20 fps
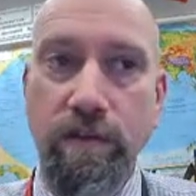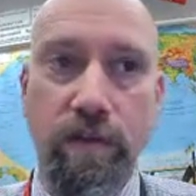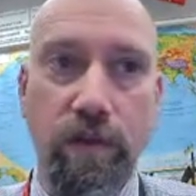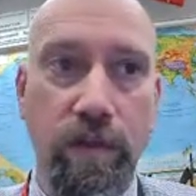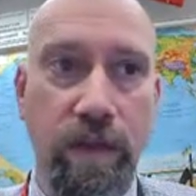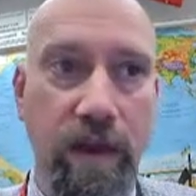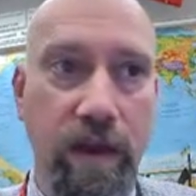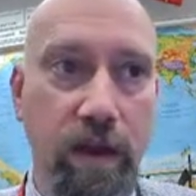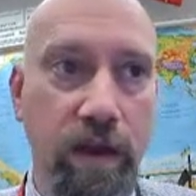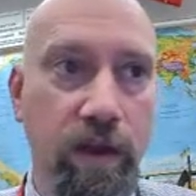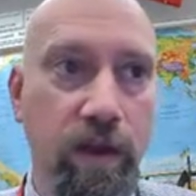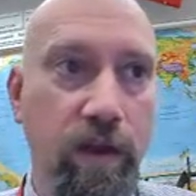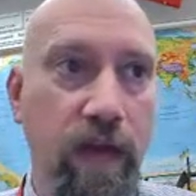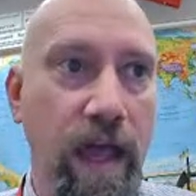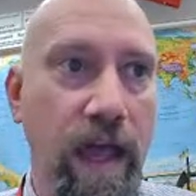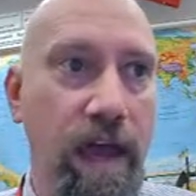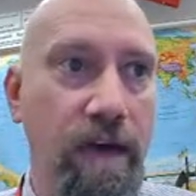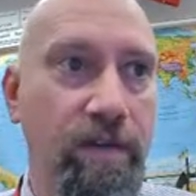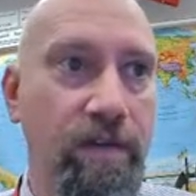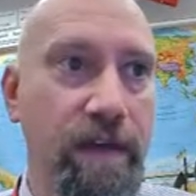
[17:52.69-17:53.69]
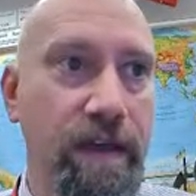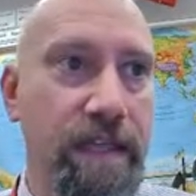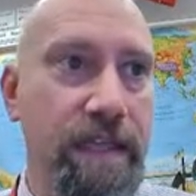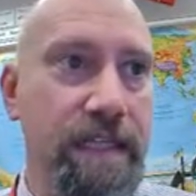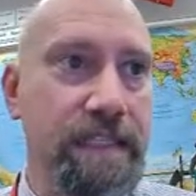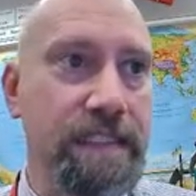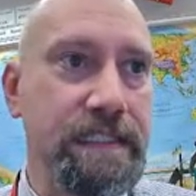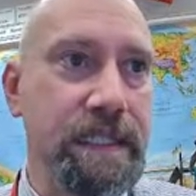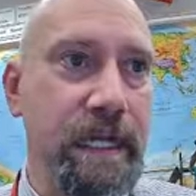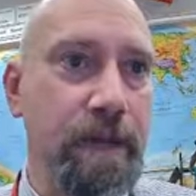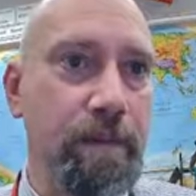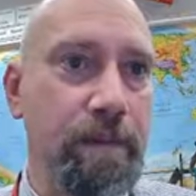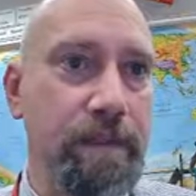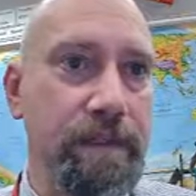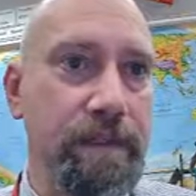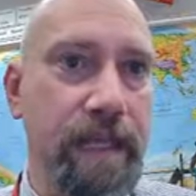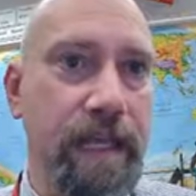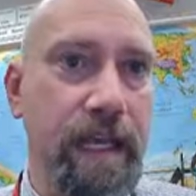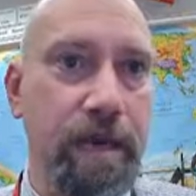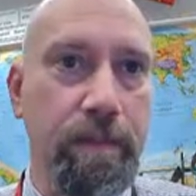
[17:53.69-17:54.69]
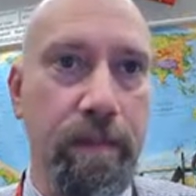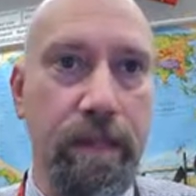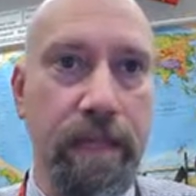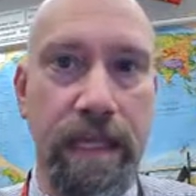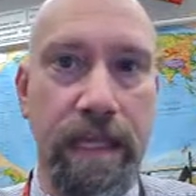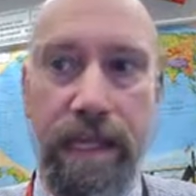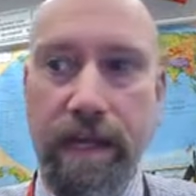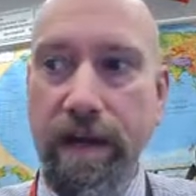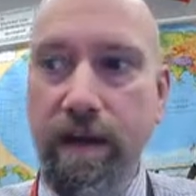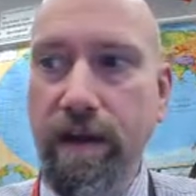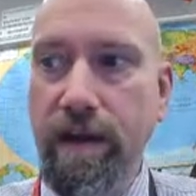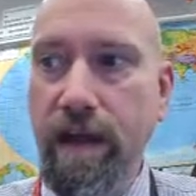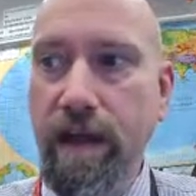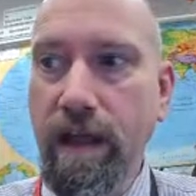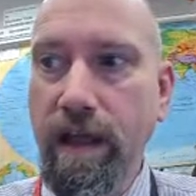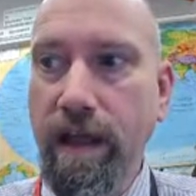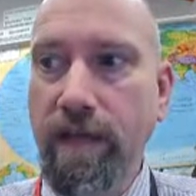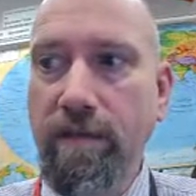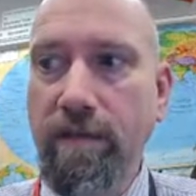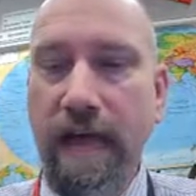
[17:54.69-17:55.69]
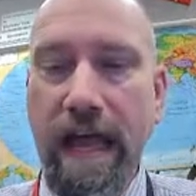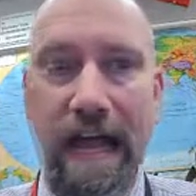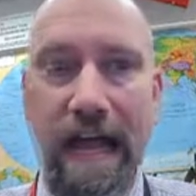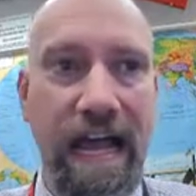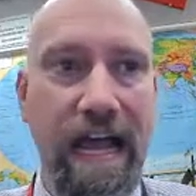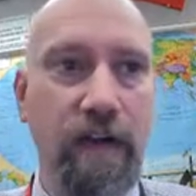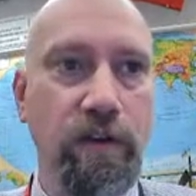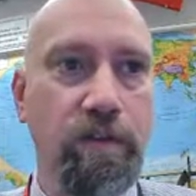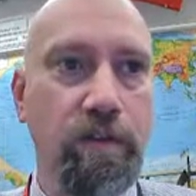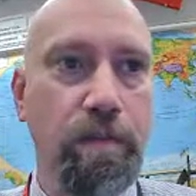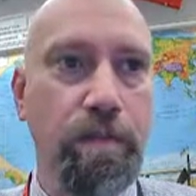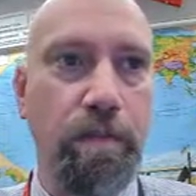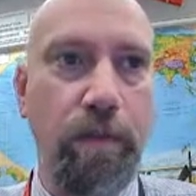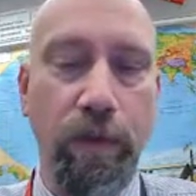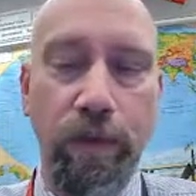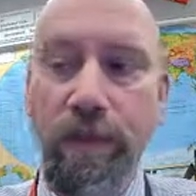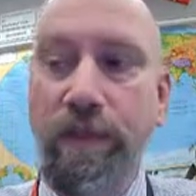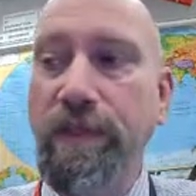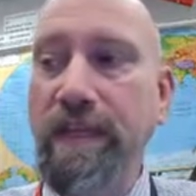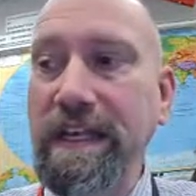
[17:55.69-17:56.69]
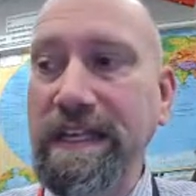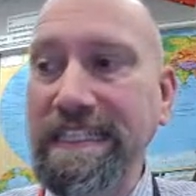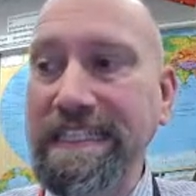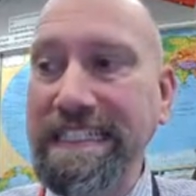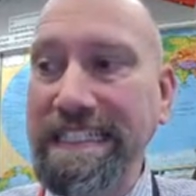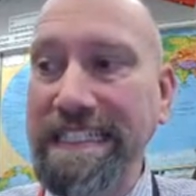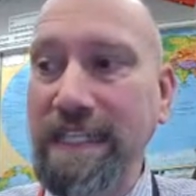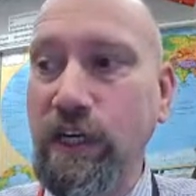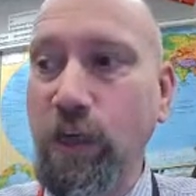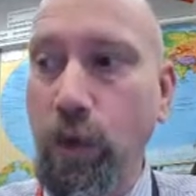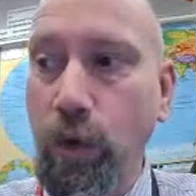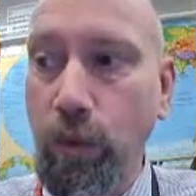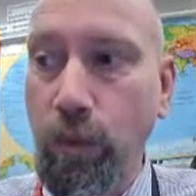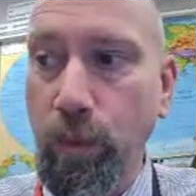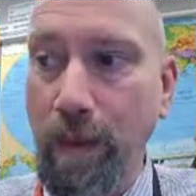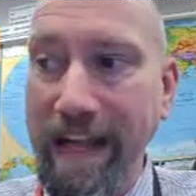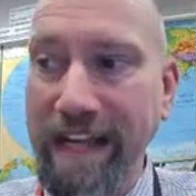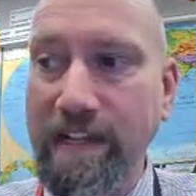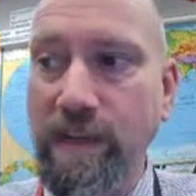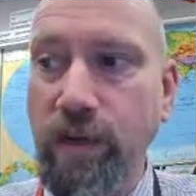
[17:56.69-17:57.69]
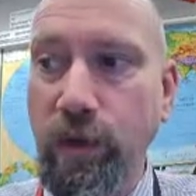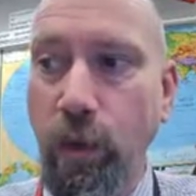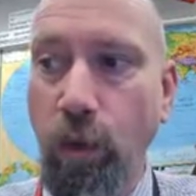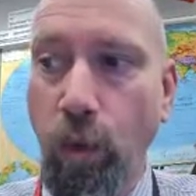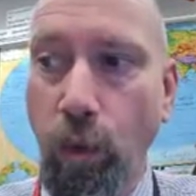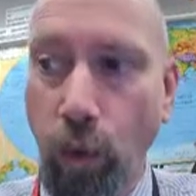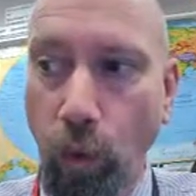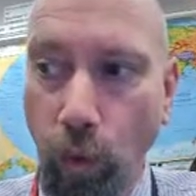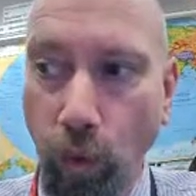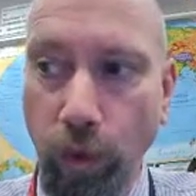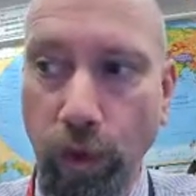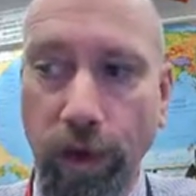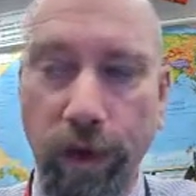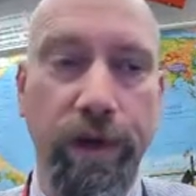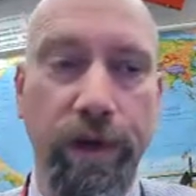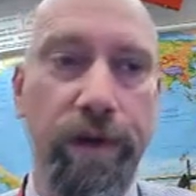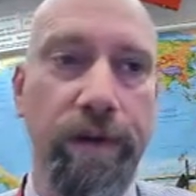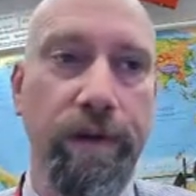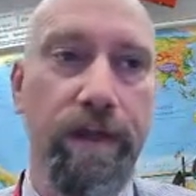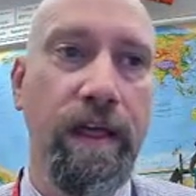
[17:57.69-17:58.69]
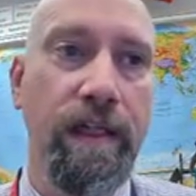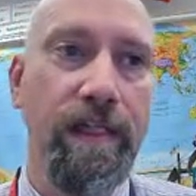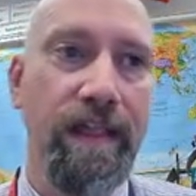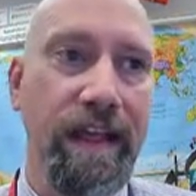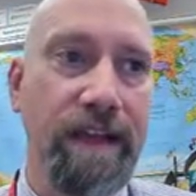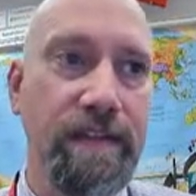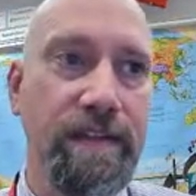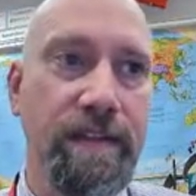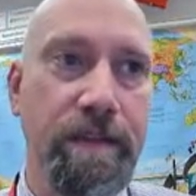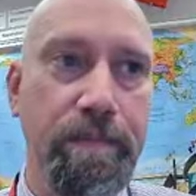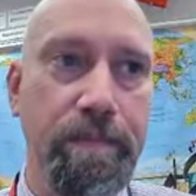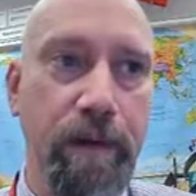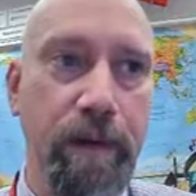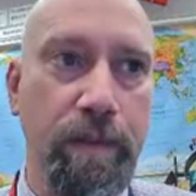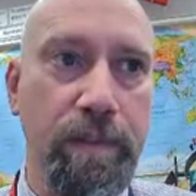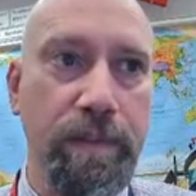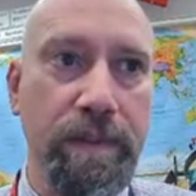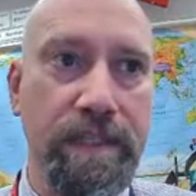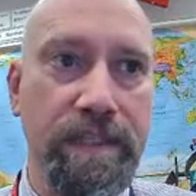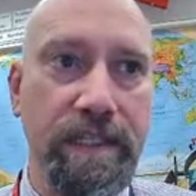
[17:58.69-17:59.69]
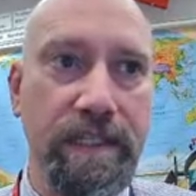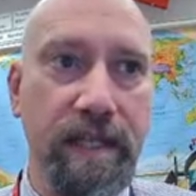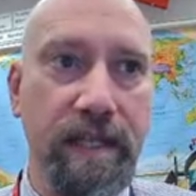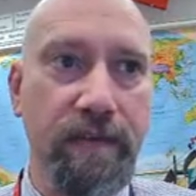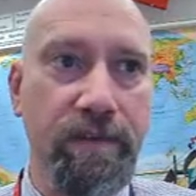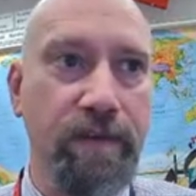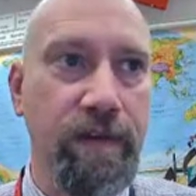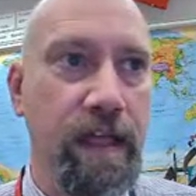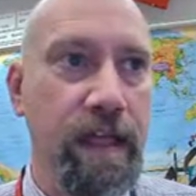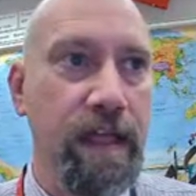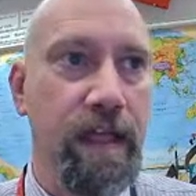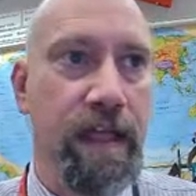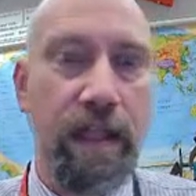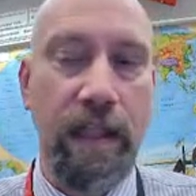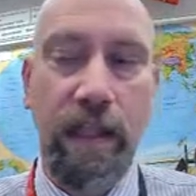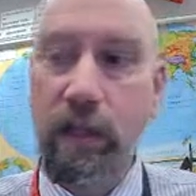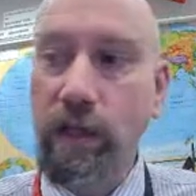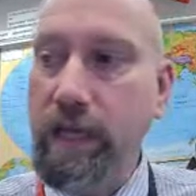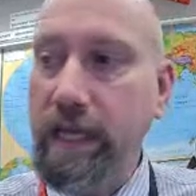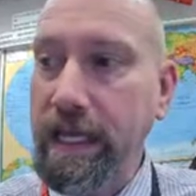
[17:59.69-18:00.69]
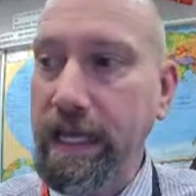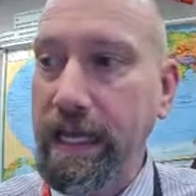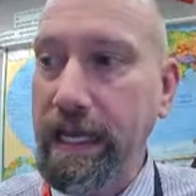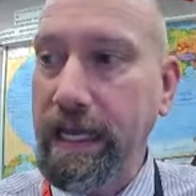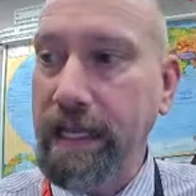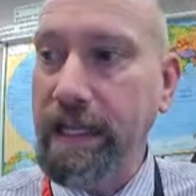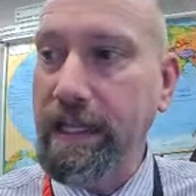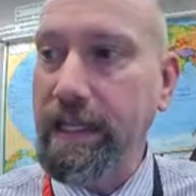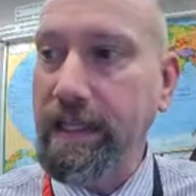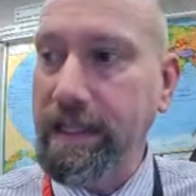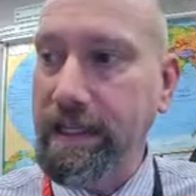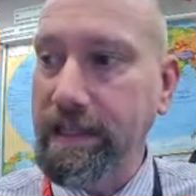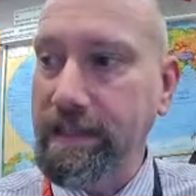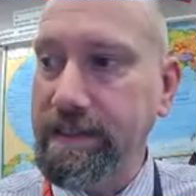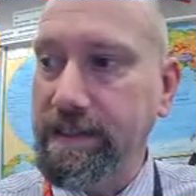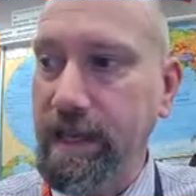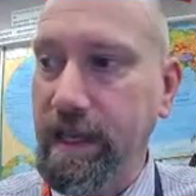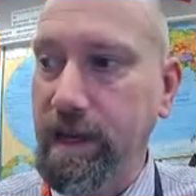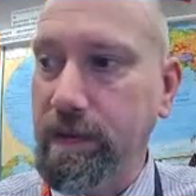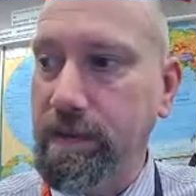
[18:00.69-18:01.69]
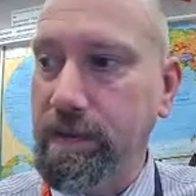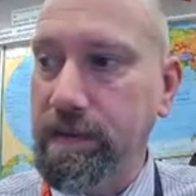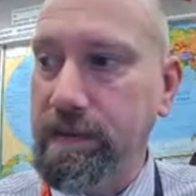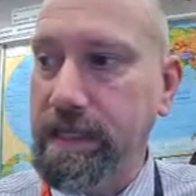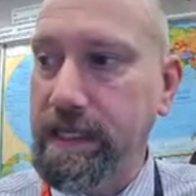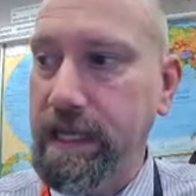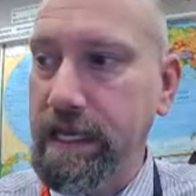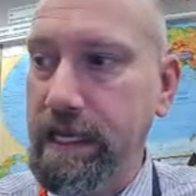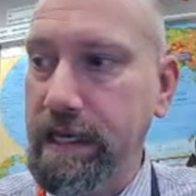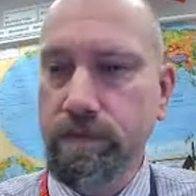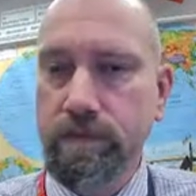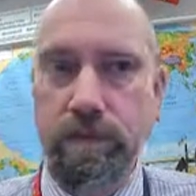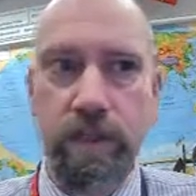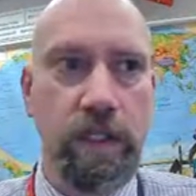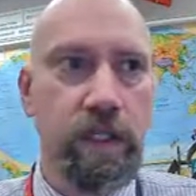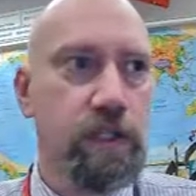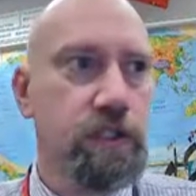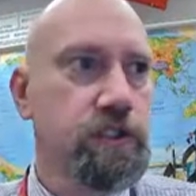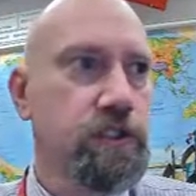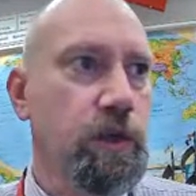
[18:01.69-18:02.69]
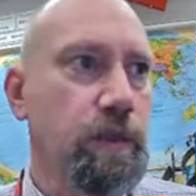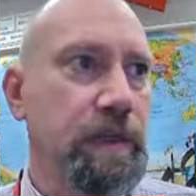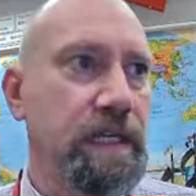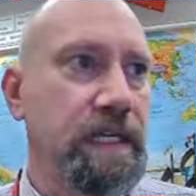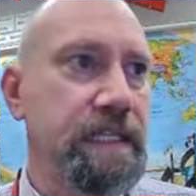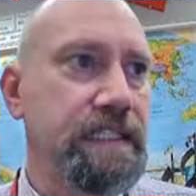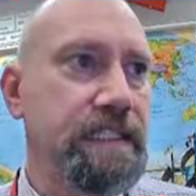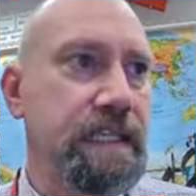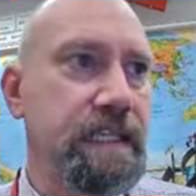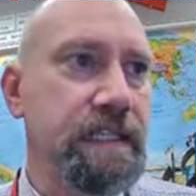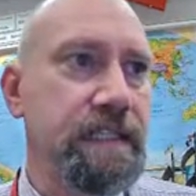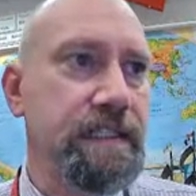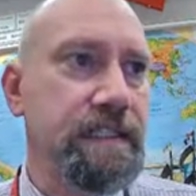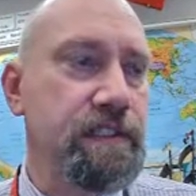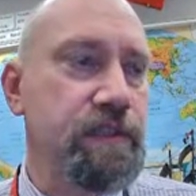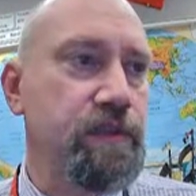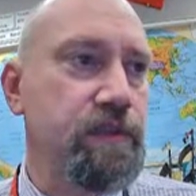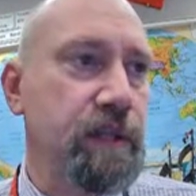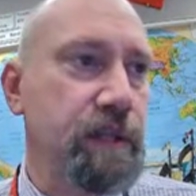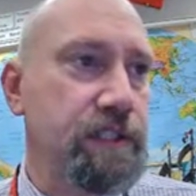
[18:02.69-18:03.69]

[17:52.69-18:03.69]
So there you have an example table here of how to put the things in the correct order. That's the purpose of looking at these tables. So we can see these